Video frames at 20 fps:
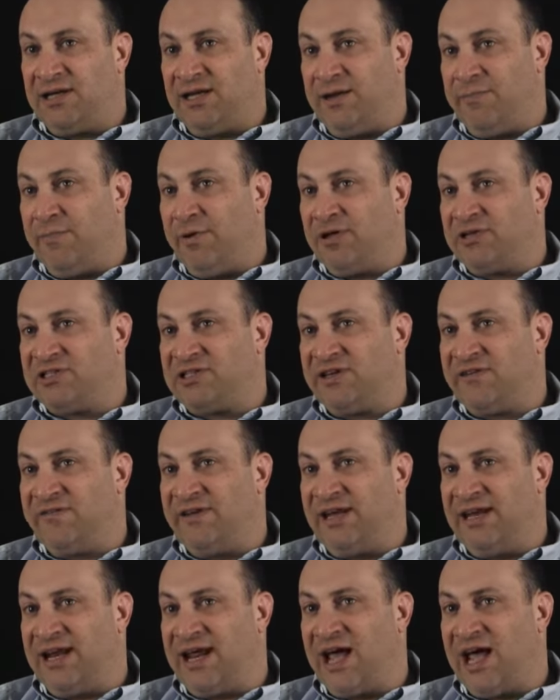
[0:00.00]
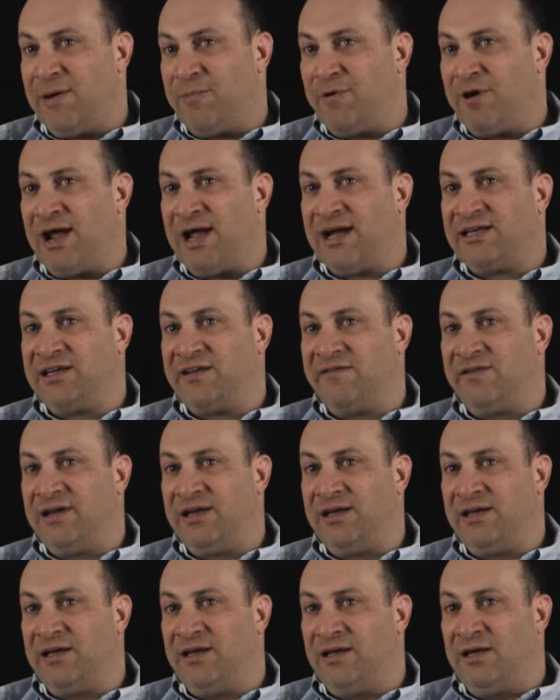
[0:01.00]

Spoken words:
impulsivity, and hyperactivity.